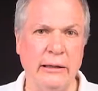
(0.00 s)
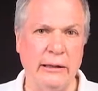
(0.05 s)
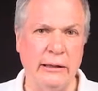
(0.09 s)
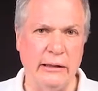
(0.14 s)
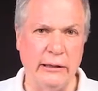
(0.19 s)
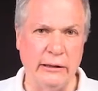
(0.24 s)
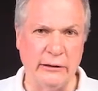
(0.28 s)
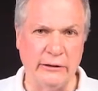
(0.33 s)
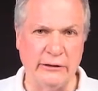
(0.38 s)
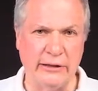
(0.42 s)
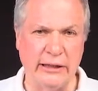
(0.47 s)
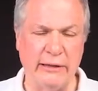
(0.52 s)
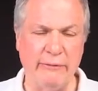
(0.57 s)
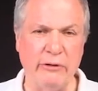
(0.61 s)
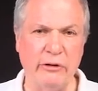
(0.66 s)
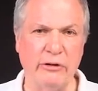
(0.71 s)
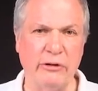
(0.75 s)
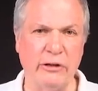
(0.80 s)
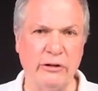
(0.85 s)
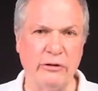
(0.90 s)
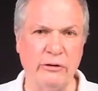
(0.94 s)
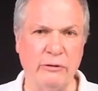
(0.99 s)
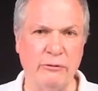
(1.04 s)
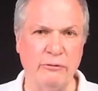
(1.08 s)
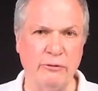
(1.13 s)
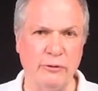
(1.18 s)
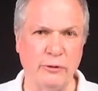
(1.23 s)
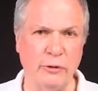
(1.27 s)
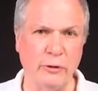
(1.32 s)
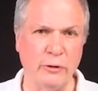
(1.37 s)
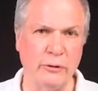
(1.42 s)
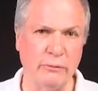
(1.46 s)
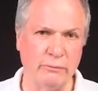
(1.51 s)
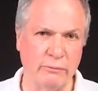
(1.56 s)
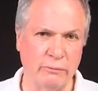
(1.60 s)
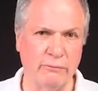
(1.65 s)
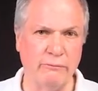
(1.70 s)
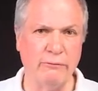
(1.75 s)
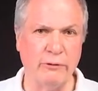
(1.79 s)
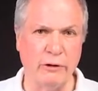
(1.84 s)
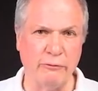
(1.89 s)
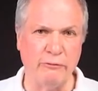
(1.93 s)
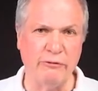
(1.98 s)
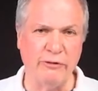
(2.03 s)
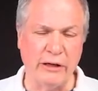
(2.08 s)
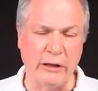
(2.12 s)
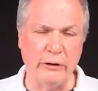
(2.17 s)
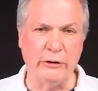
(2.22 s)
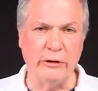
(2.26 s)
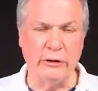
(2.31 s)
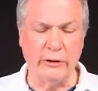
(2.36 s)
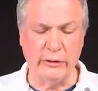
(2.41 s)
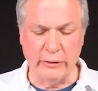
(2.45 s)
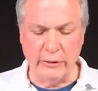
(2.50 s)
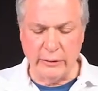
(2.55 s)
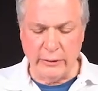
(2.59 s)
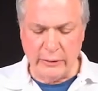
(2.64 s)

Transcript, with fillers: It'll save the system for, from failure.